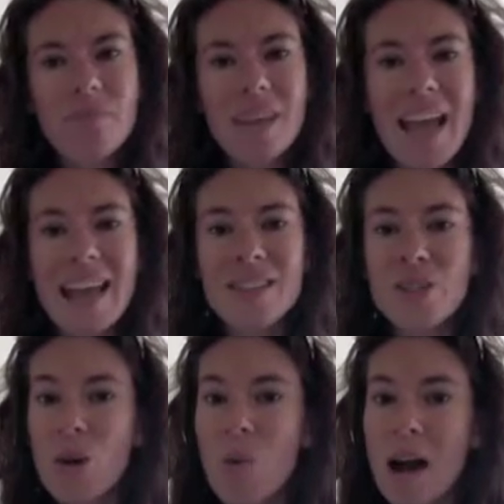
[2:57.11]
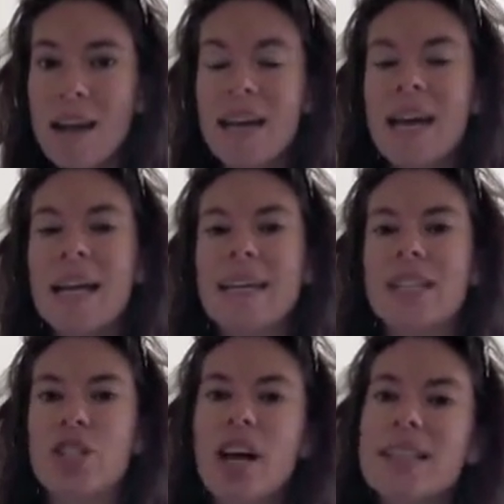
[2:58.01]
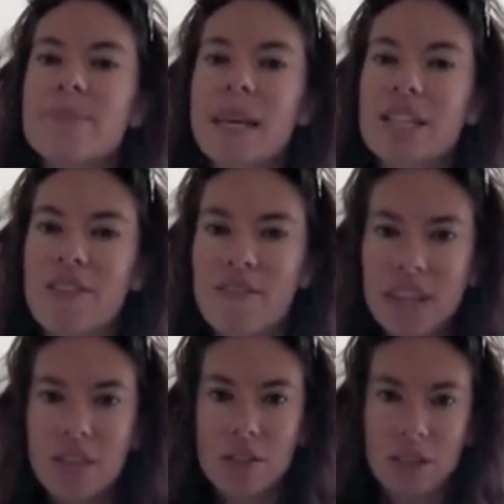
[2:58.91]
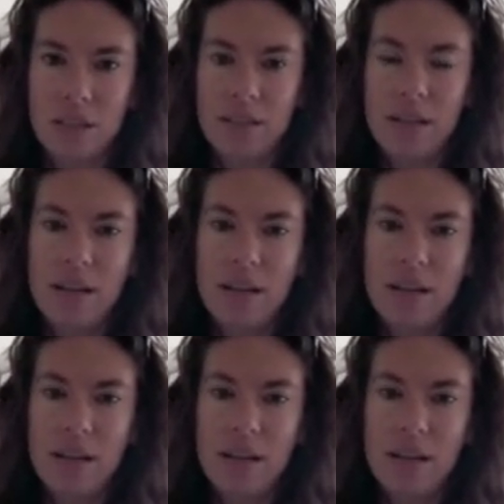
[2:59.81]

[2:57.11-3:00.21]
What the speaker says: And you know what? It just makes you feel good.